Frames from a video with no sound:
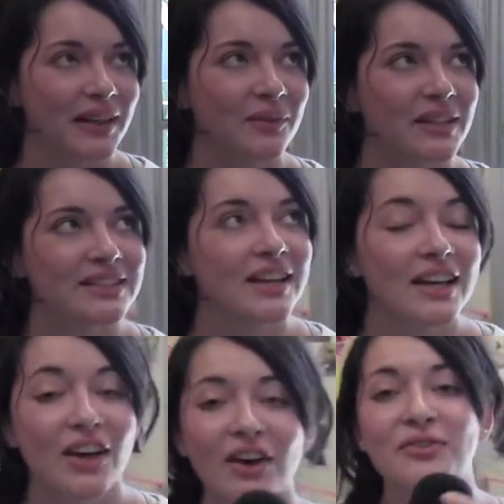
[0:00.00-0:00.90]
man, what's
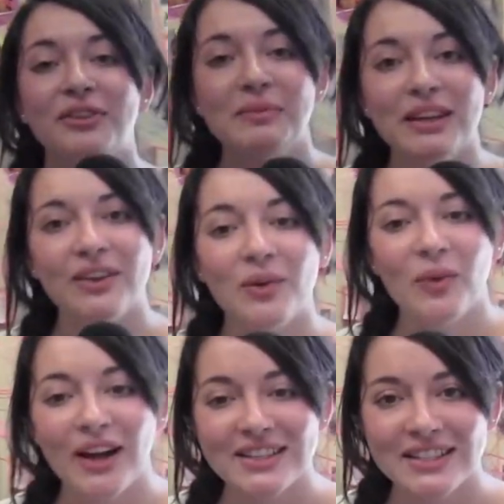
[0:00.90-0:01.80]
it? Go to Vimeo and
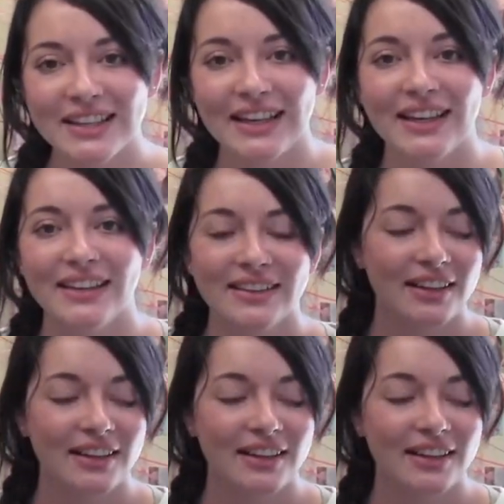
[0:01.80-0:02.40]
watch it,